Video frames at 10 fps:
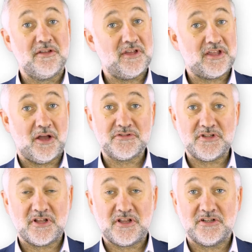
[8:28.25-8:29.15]
They go and
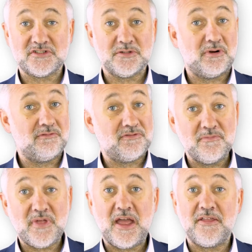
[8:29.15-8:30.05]
see the customer, and
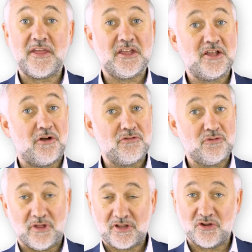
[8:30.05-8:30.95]
from there they can go
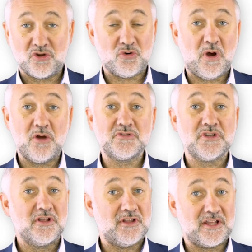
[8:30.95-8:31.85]
through, they can quote,
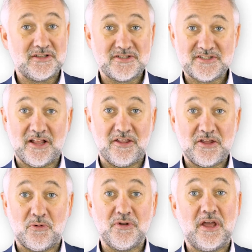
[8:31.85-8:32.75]
they can sell the
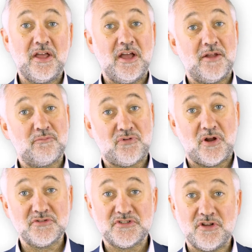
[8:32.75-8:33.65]
order and
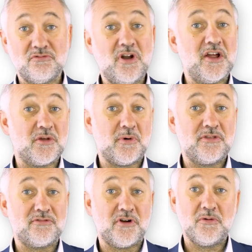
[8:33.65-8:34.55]
process it right the way
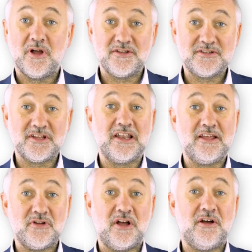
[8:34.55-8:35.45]
through and
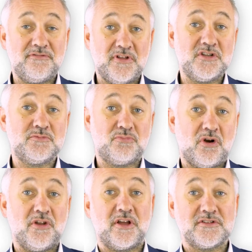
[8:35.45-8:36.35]
deliver a finished
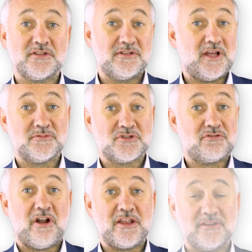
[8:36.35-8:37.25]
product. That was
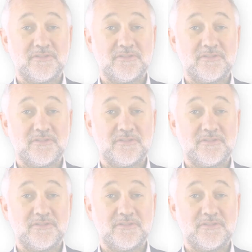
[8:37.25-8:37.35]
great.